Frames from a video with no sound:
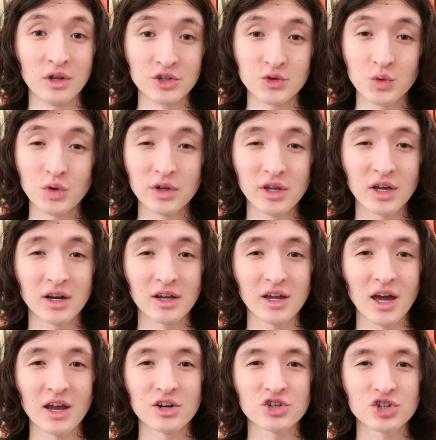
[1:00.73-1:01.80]
and it's really going
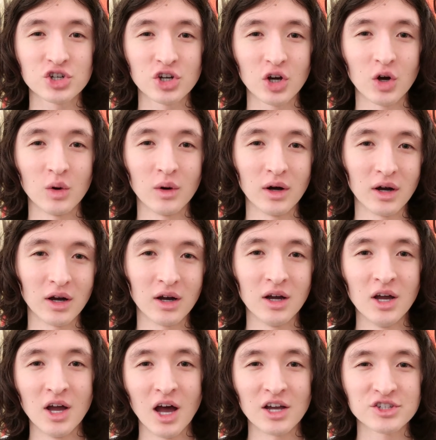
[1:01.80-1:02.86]
to kind of
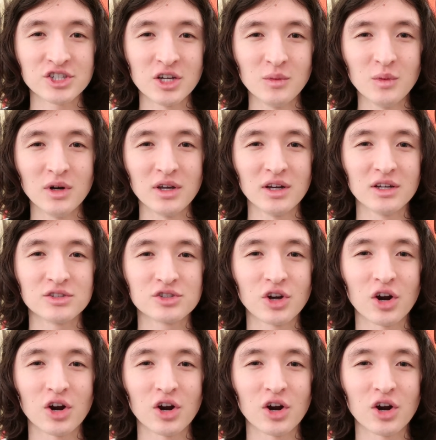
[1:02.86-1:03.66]
show a somewhat